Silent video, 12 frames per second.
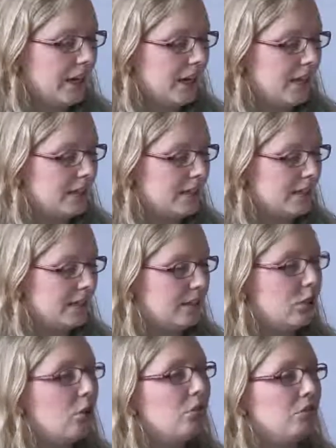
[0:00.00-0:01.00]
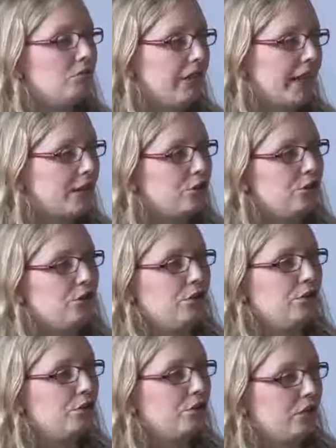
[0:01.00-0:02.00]
And the local reaction
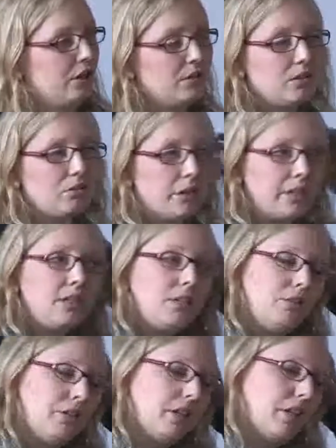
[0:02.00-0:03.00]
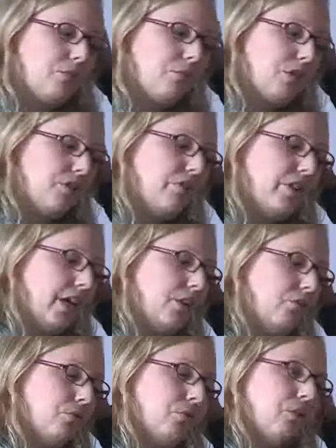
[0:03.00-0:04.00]
to these criteria that were
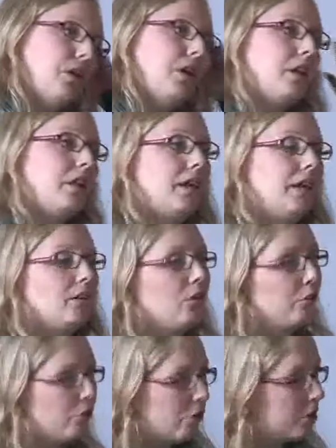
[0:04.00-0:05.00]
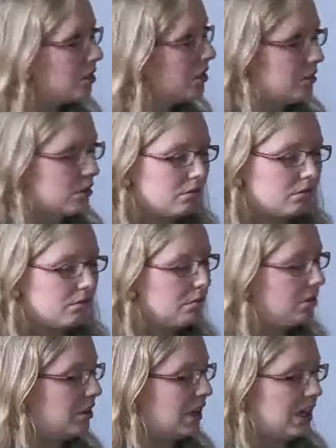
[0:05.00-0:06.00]
defined were that, of course,
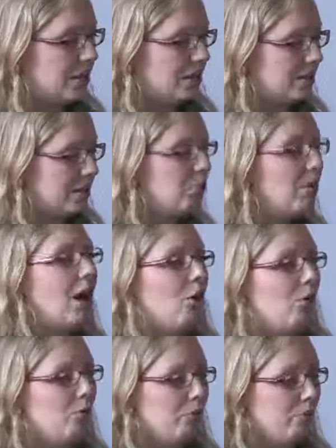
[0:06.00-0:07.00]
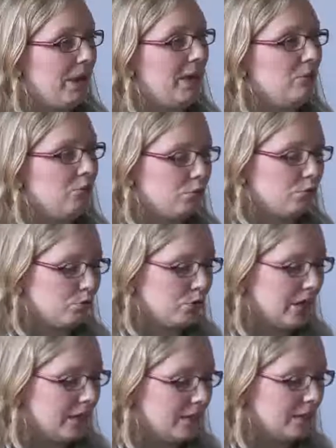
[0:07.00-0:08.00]
they somehow made also
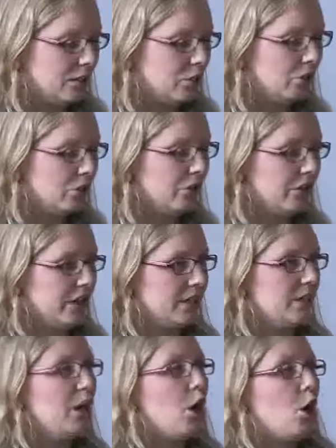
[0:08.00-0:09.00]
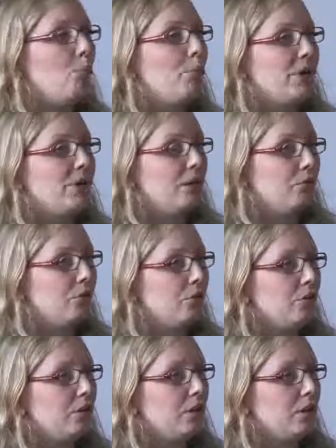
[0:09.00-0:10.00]
sense in local context, but there
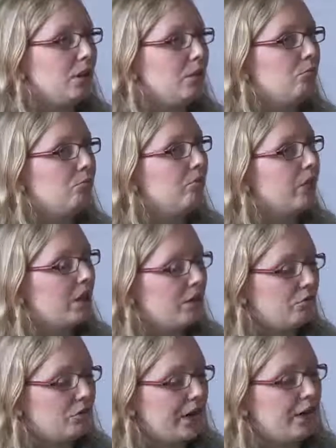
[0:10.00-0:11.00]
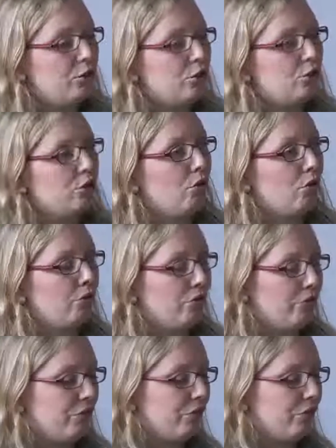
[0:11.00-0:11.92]
were a range of